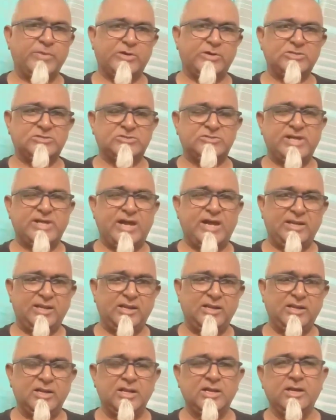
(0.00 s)
Because
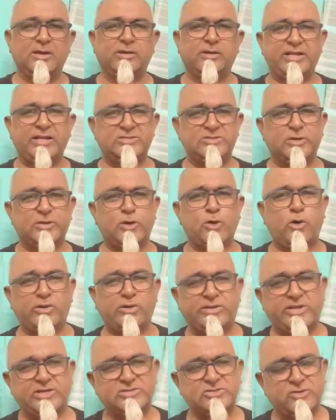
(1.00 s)
Daniel writes in the
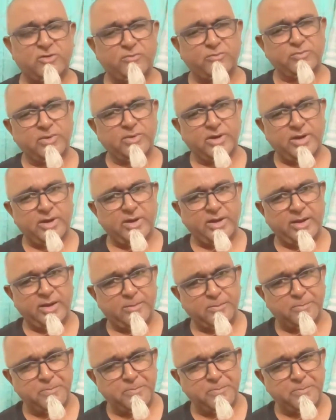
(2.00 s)
context of uh,